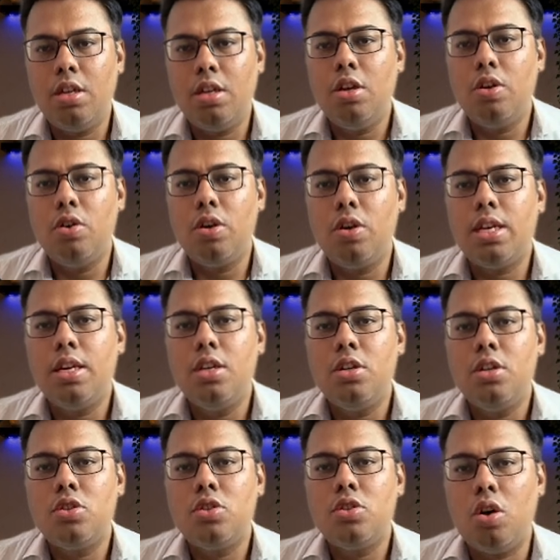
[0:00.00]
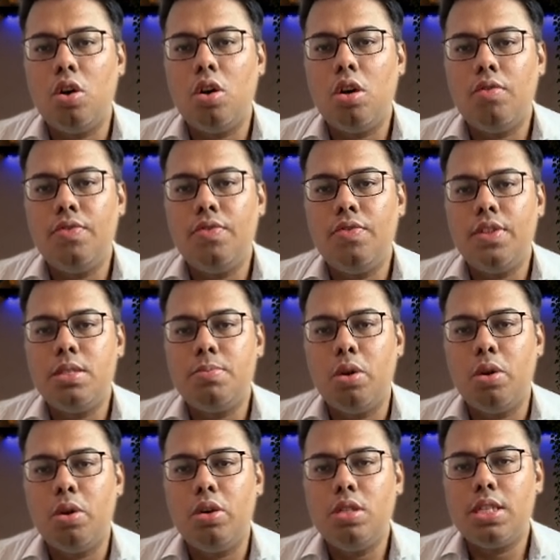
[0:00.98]
Okay, so all of these
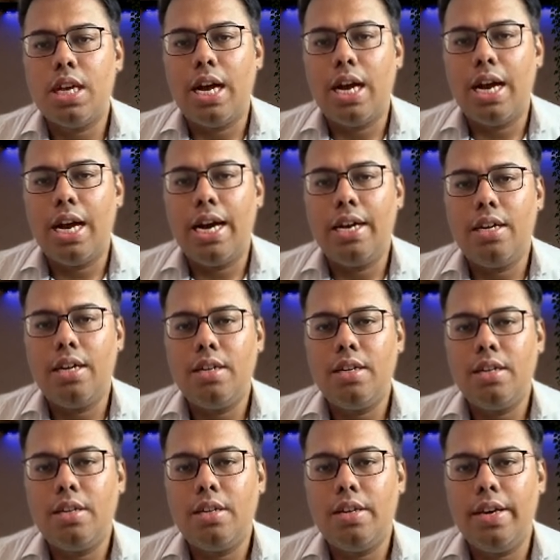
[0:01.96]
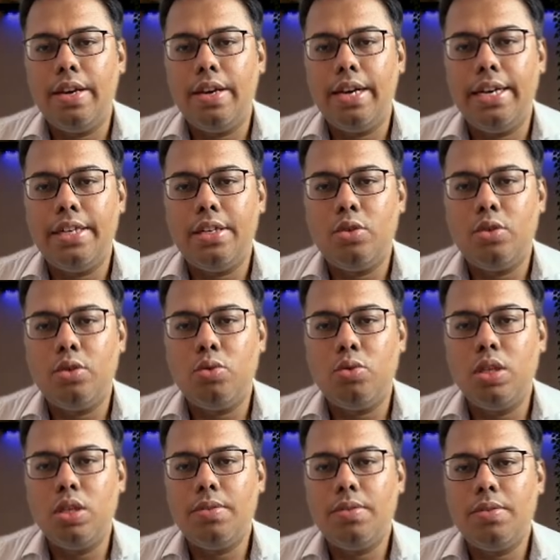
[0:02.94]
modules are related to the